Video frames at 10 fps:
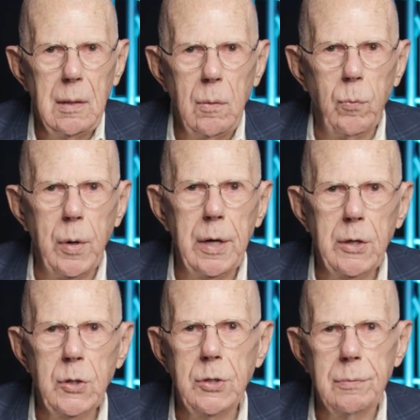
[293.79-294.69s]

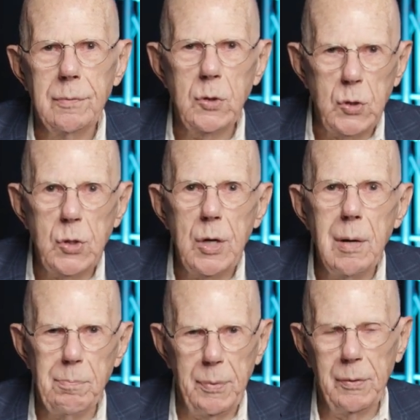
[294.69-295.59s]
was
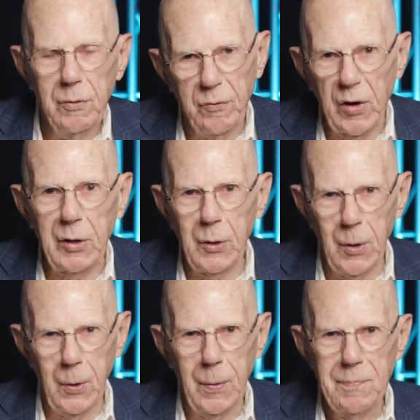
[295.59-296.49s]
Stump Finger,